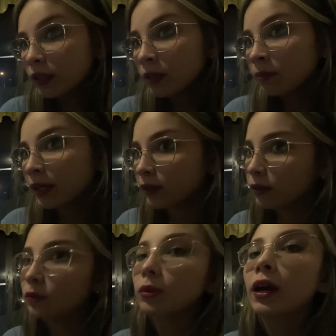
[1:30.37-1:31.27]
and
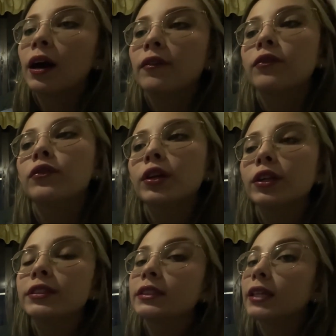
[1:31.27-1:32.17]
methods, we have
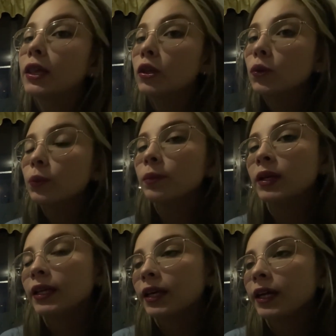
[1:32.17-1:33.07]
first the
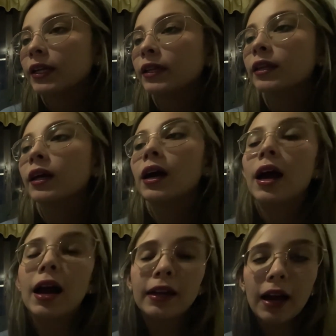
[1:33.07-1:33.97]
loop-mediated
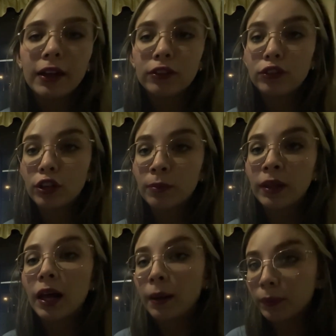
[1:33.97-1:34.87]

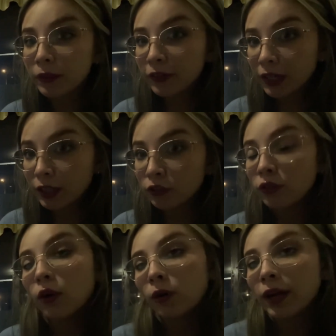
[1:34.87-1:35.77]
isothermal amplification,
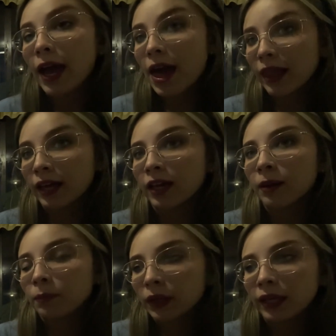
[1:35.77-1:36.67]
or
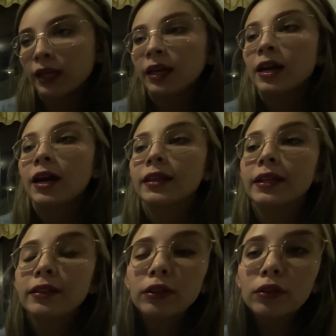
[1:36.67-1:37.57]
LAMP, that
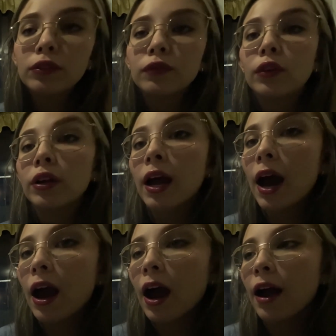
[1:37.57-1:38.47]
is used for
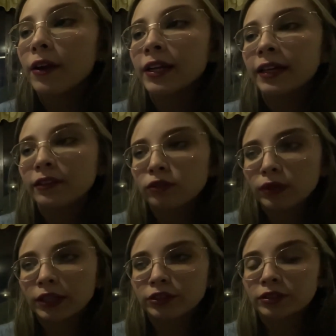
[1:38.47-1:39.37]
RNA
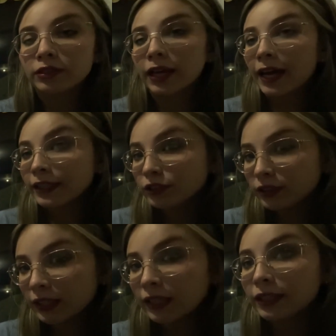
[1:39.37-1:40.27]
extractions and to
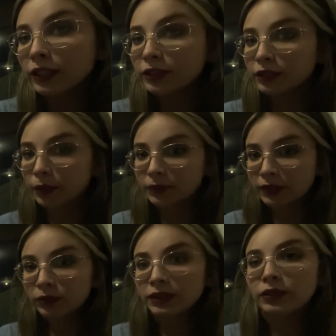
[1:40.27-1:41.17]
see their
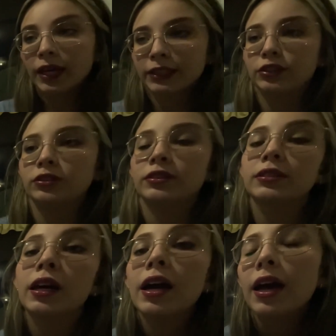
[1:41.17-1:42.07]
subsequent reactions.
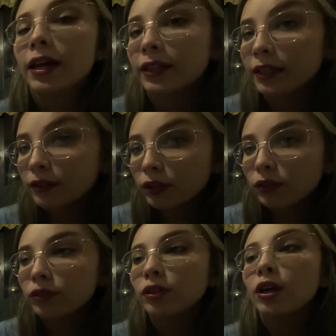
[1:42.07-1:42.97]
This is
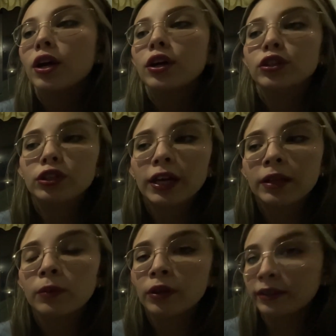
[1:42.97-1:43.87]
used to get
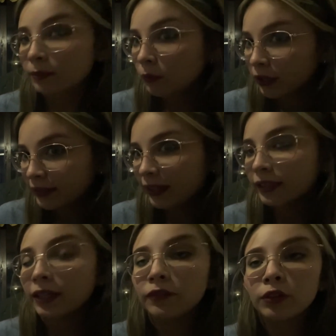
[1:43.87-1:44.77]
more
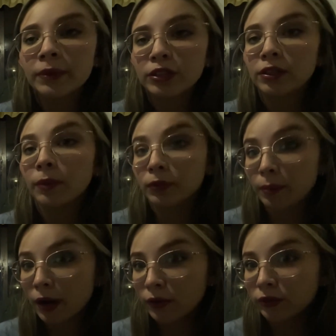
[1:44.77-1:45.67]
exact information about the
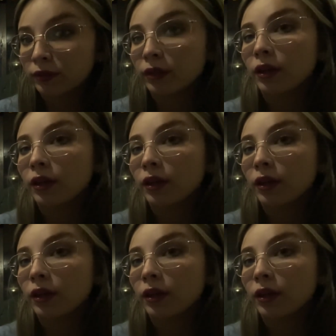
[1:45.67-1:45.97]
virus.